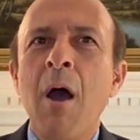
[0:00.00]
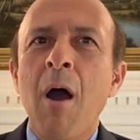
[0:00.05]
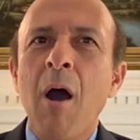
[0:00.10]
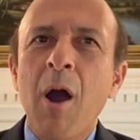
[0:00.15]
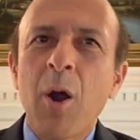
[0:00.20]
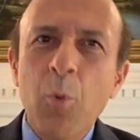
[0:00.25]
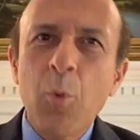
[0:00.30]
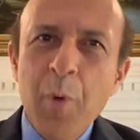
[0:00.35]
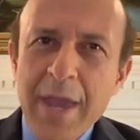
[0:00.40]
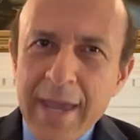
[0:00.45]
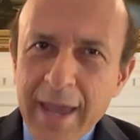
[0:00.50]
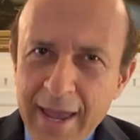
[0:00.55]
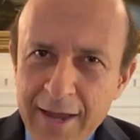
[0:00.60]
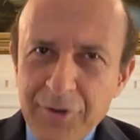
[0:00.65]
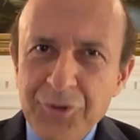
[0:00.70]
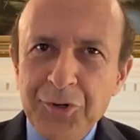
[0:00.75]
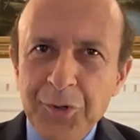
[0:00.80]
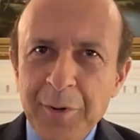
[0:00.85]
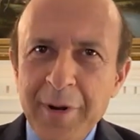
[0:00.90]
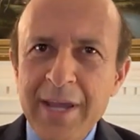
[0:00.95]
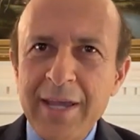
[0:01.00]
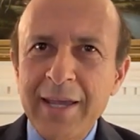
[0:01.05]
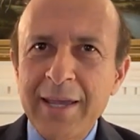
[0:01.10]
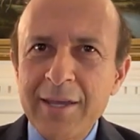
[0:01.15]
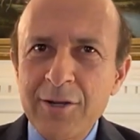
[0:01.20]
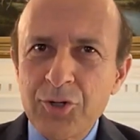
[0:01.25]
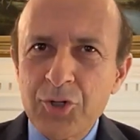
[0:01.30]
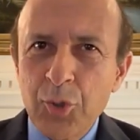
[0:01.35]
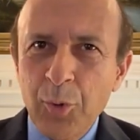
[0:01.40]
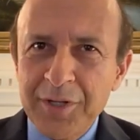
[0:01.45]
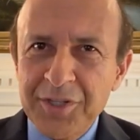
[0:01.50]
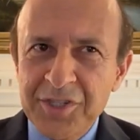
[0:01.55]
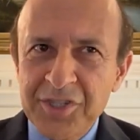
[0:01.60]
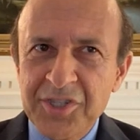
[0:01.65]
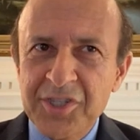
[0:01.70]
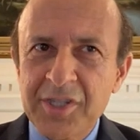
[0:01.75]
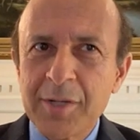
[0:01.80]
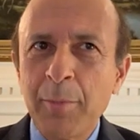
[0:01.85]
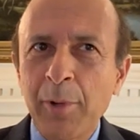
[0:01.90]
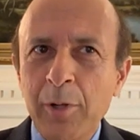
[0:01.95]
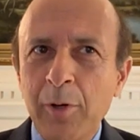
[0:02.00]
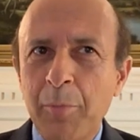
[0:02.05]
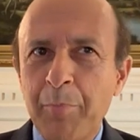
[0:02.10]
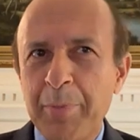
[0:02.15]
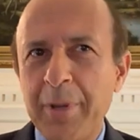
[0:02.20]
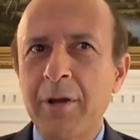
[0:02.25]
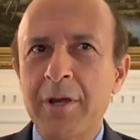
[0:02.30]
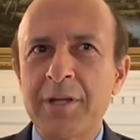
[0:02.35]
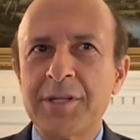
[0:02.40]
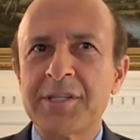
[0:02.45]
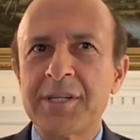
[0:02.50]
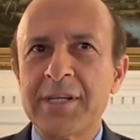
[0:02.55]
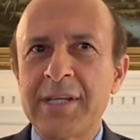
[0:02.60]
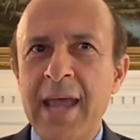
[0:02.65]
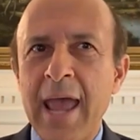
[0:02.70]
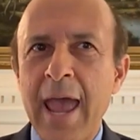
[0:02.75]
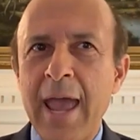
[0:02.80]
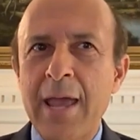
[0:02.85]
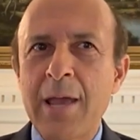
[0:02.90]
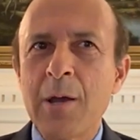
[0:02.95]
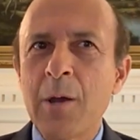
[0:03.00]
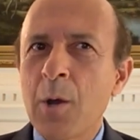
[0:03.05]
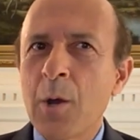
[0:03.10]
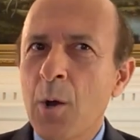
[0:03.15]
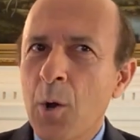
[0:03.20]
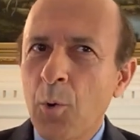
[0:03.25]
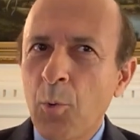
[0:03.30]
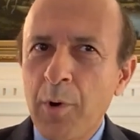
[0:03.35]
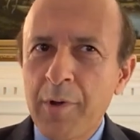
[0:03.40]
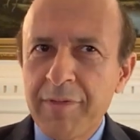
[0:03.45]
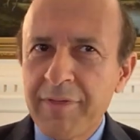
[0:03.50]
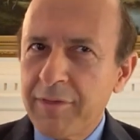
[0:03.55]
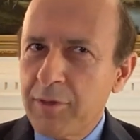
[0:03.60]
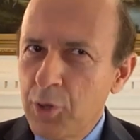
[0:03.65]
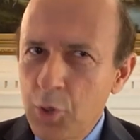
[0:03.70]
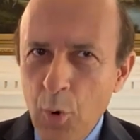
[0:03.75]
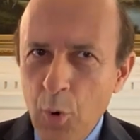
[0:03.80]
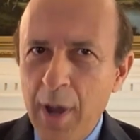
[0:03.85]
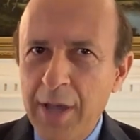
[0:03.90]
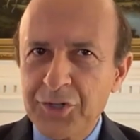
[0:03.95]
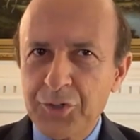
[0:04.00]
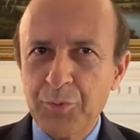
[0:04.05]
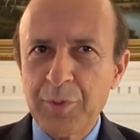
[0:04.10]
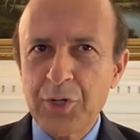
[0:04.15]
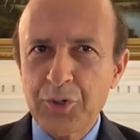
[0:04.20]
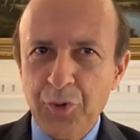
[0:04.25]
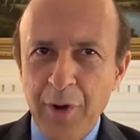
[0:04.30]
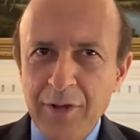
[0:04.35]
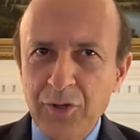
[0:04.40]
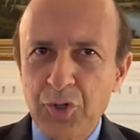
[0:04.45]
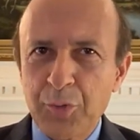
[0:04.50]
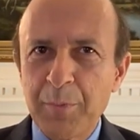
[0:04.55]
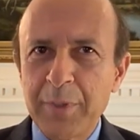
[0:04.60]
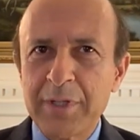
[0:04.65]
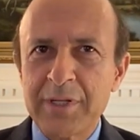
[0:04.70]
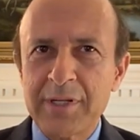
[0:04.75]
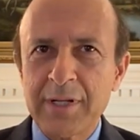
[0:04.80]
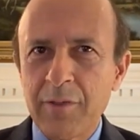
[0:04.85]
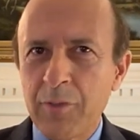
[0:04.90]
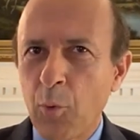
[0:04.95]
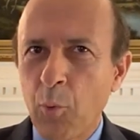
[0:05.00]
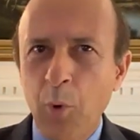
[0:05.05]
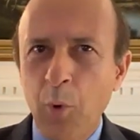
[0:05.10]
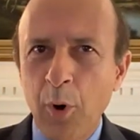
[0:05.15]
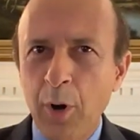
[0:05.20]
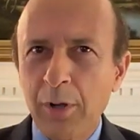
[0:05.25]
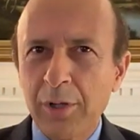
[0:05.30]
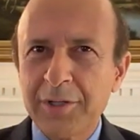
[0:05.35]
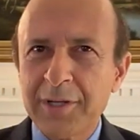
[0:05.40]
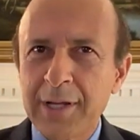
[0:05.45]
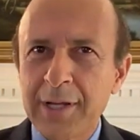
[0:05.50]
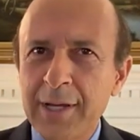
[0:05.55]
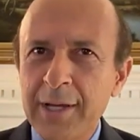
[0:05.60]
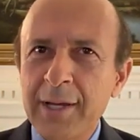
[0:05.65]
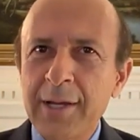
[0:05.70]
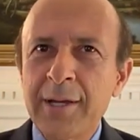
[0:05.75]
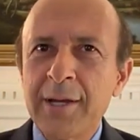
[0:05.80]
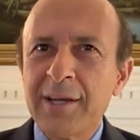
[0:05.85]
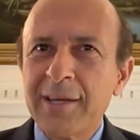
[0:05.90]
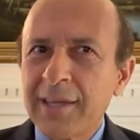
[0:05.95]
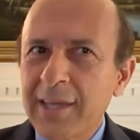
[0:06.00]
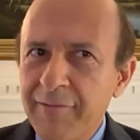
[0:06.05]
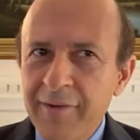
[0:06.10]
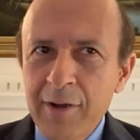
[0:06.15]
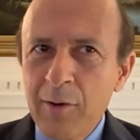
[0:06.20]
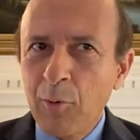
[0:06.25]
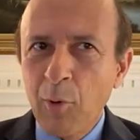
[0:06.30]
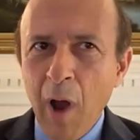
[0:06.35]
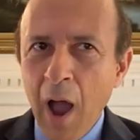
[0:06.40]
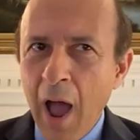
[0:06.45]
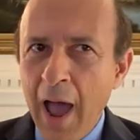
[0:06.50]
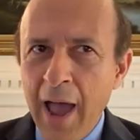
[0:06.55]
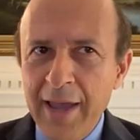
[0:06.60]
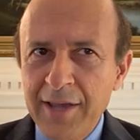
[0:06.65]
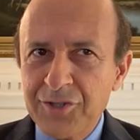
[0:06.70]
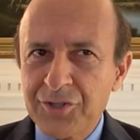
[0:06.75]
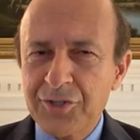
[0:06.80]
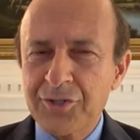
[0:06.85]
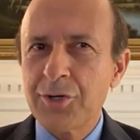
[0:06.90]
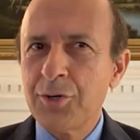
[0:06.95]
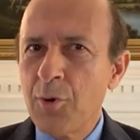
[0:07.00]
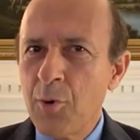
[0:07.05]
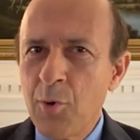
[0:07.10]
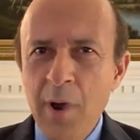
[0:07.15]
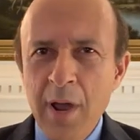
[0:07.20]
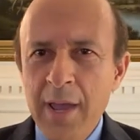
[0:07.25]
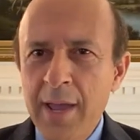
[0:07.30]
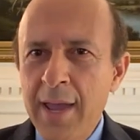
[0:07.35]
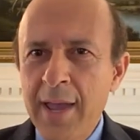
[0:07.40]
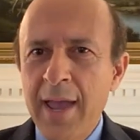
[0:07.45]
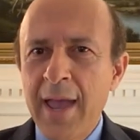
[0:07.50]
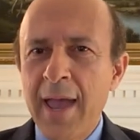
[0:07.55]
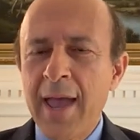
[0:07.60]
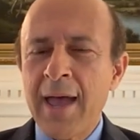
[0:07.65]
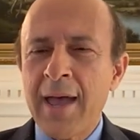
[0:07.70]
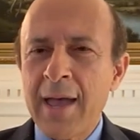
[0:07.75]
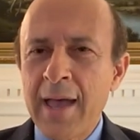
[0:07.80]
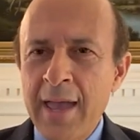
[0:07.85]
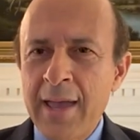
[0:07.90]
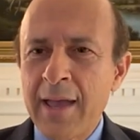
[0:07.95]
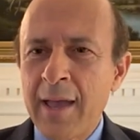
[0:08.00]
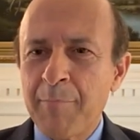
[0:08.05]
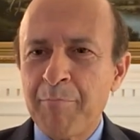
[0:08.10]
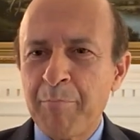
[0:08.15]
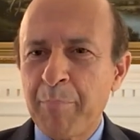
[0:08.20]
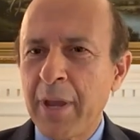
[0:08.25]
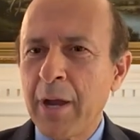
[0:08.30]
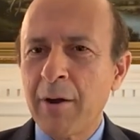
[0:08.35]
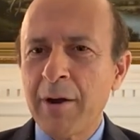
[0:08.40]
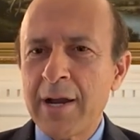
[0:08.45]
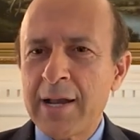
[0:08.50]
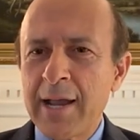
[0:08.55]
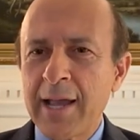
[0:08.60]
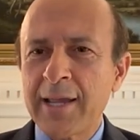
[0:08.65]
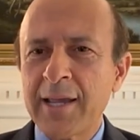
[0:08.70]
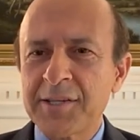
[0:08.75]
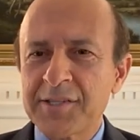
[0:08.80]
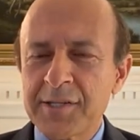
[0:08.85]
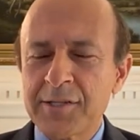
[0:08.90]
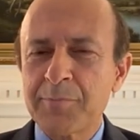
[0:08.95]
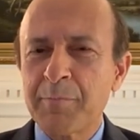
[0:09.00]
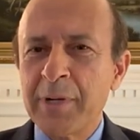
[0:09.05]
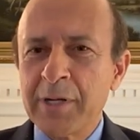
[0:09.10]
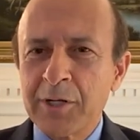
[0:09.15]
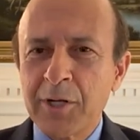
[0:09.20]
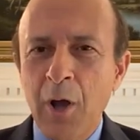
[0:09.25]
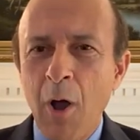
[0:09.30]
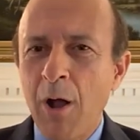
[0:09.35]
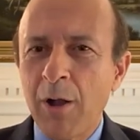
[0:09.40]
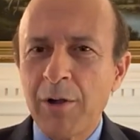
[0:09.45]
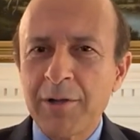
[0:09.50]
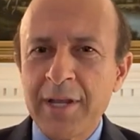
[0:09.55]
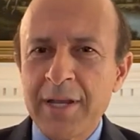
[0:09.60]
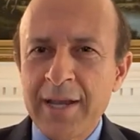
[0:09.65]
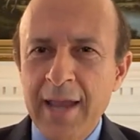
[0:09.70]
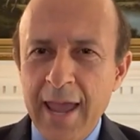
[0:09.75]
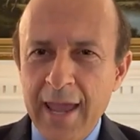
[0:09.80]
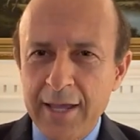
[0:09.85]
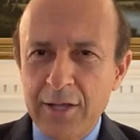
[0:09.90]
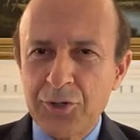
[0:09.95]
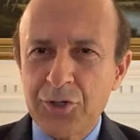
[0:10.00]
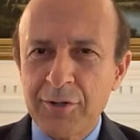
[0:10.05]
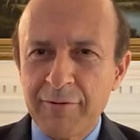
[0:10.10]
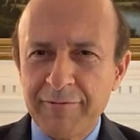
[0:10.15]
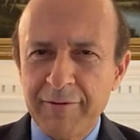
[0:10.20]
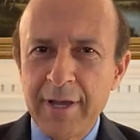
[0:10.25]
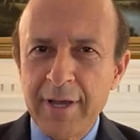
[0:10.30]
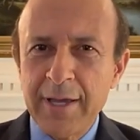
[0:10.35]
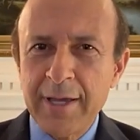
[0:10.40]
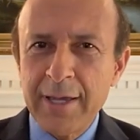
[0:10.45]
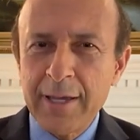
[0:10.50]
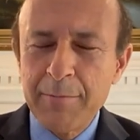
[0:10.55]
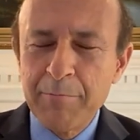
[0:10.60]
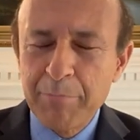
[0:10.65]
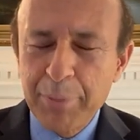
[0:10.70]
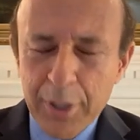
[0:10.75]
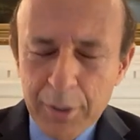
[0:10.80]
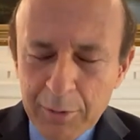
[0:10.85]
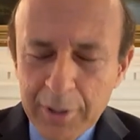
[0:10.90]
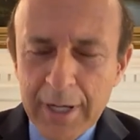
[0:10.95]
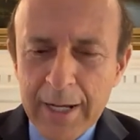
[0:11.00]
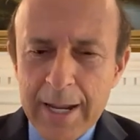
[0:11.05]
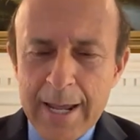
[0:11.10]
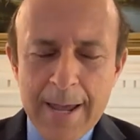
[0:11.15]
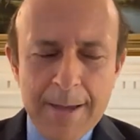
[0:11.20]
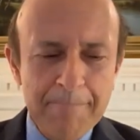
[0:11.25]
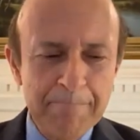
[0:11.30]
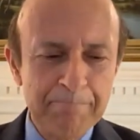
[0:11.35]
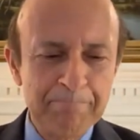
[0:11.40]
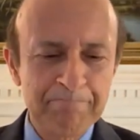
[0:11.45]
Are we entering into a similar period today with US retrenchment in the world, giving rise to a, a period, I guess it's been called an age of impunity?